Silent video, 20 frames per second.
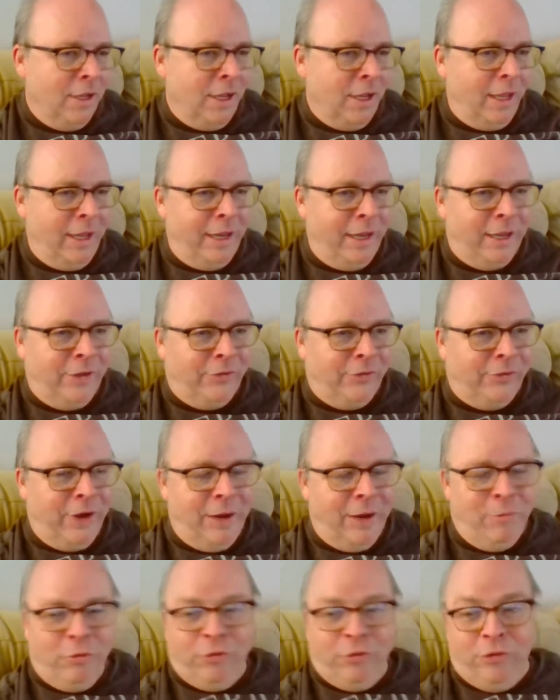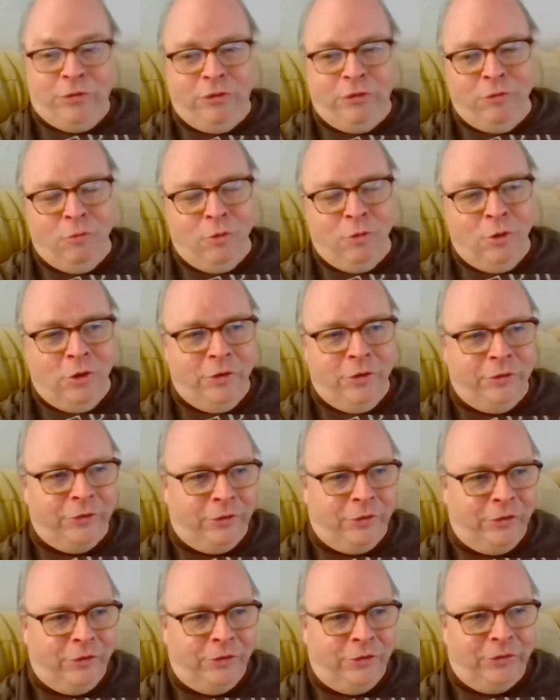I think his name was Jules,
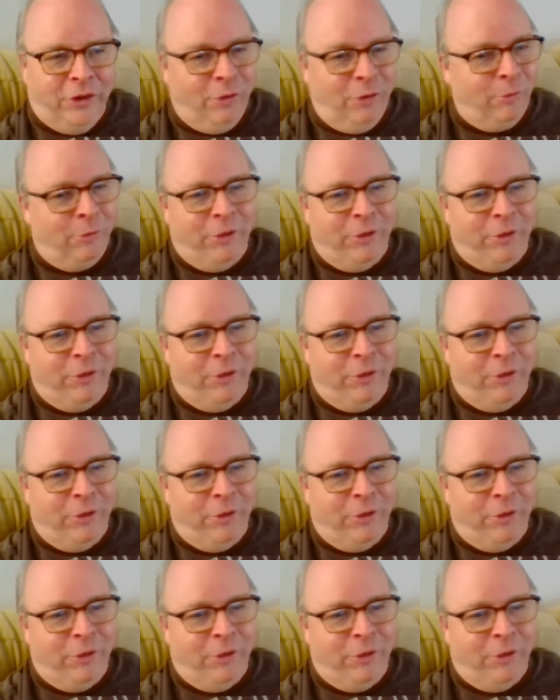or start